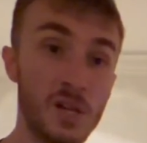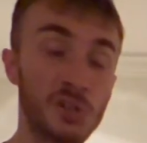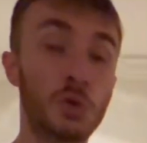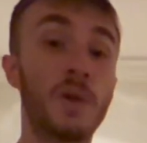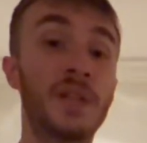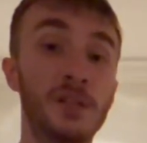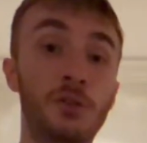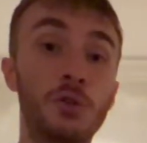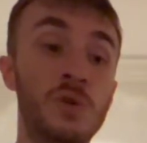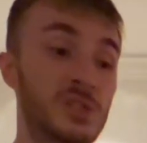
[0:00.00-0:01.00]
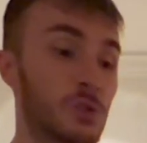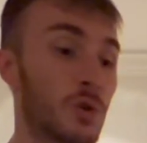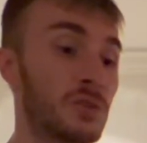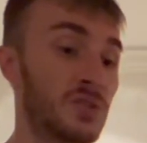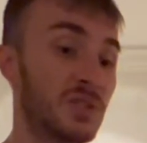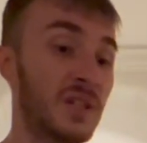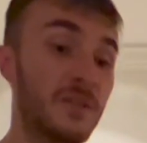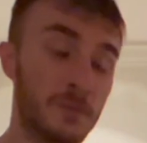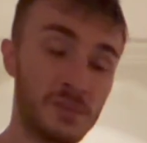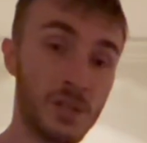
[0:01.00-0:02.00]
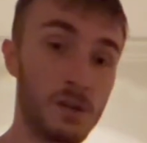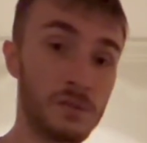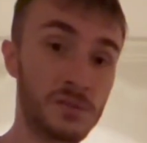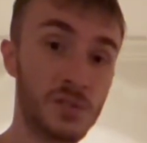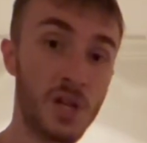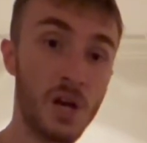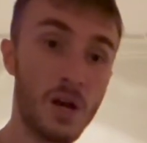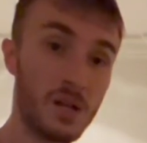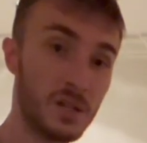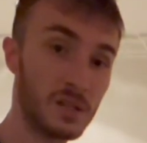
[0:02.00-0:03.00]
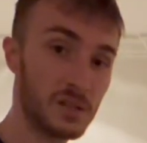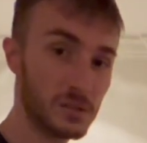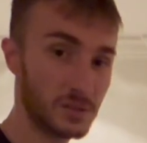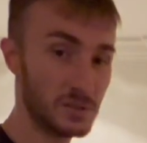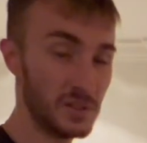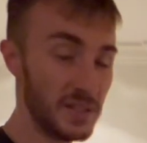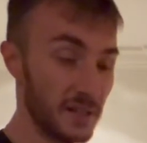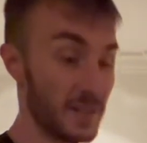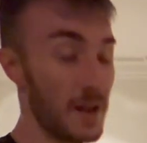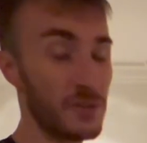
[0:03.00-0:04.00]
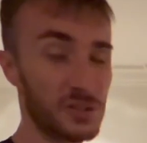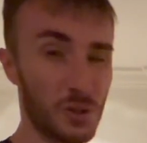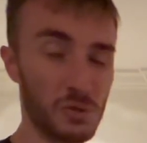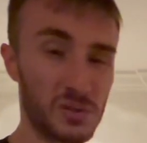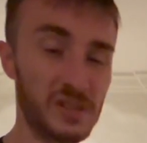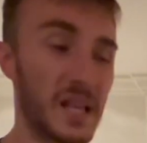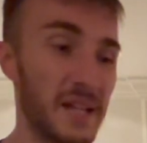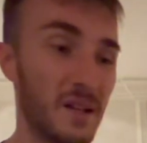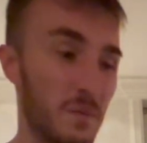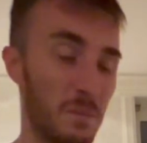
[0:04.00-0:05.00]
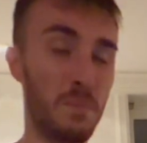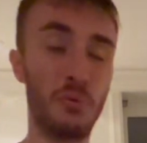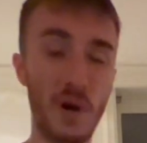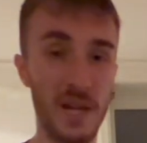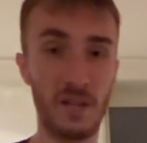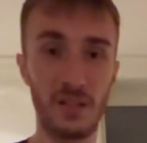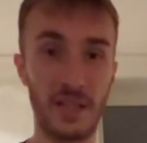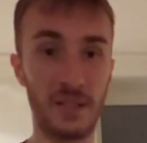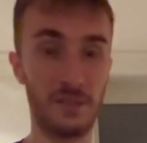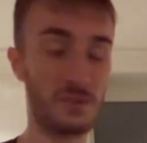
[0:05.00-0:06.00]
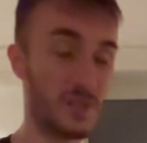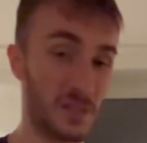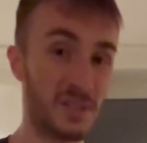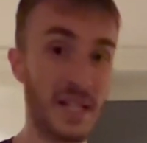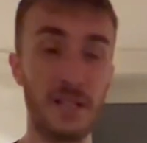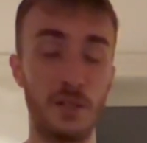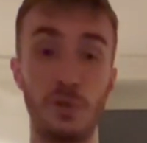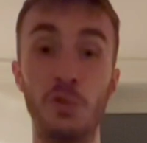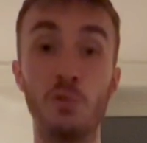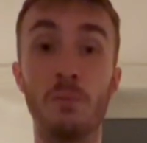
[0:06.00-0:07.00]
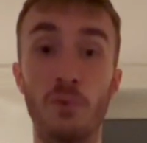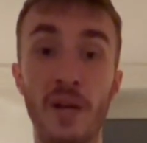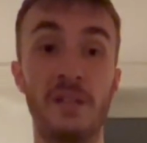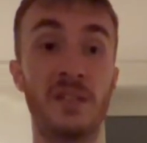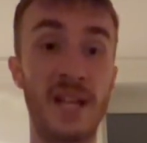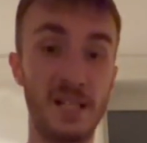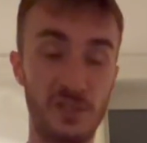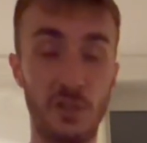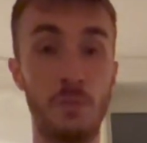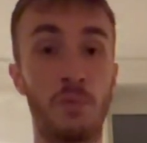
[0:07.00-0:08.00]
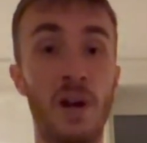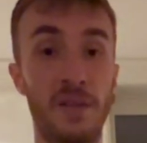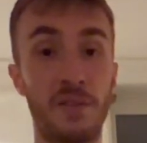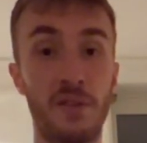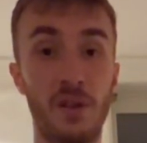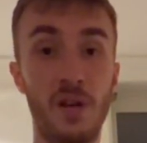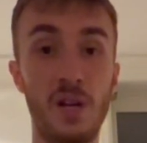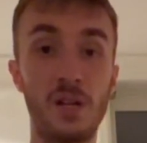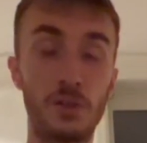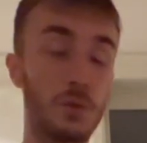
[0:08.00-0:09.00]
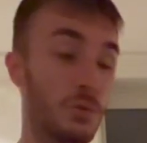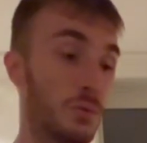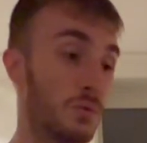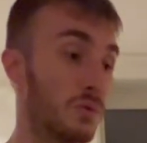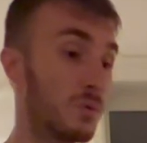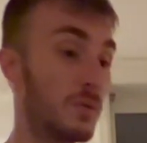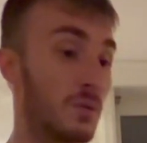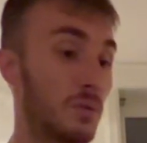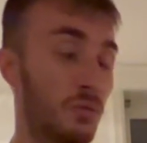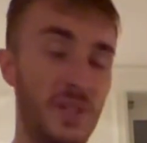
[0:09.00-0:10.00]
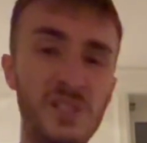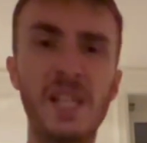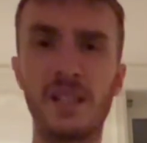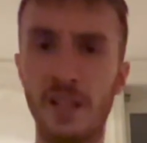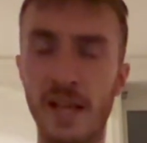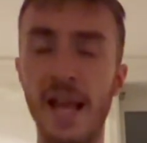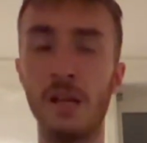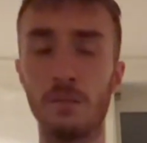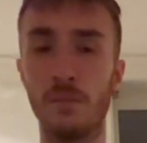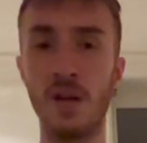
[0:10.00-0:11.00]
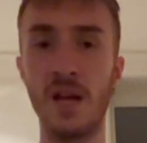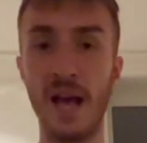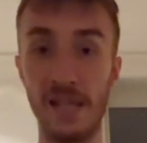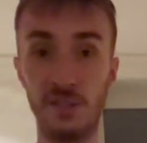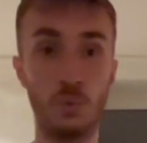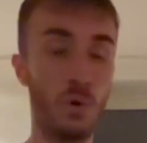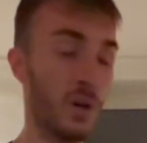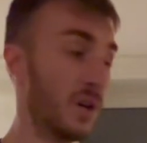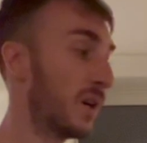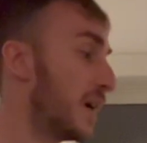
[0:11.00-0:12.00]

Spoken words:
So what they do is, in order to give themselves an ever so slight break, like a second or two break, to catch their breath, to reset the game, as it were.